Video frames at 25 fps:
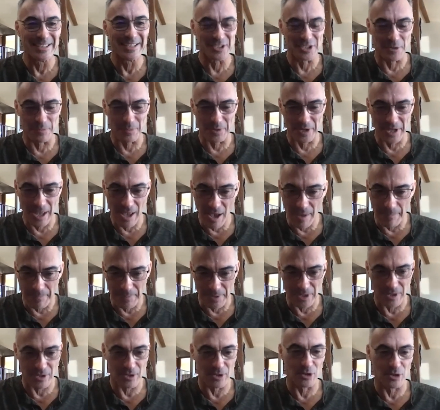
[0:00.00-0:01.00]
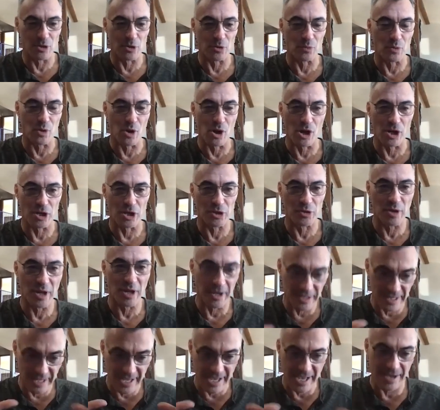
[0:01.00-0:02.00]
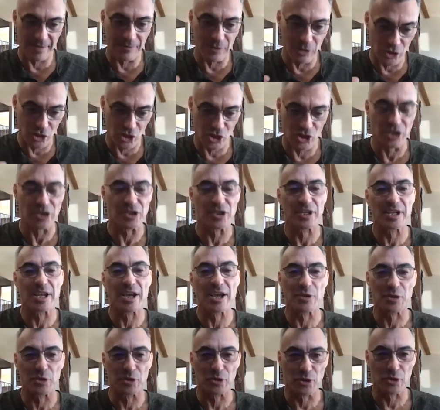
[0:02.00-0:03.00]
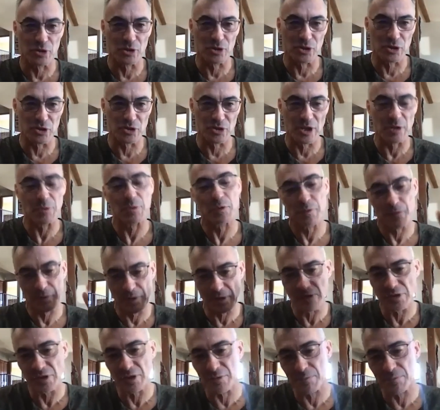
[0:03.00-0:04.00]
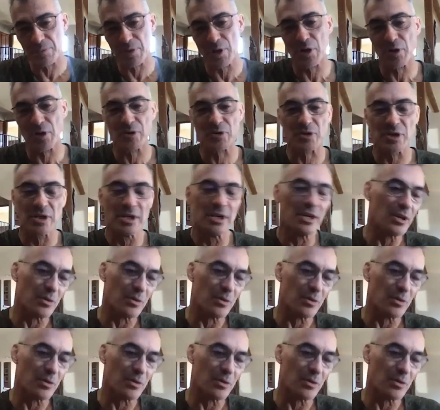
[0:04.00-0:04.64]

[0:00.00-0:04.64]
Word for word: something epic could go wrong, and you had to have your shit together. You couldn't just say, "We'll fix it in post.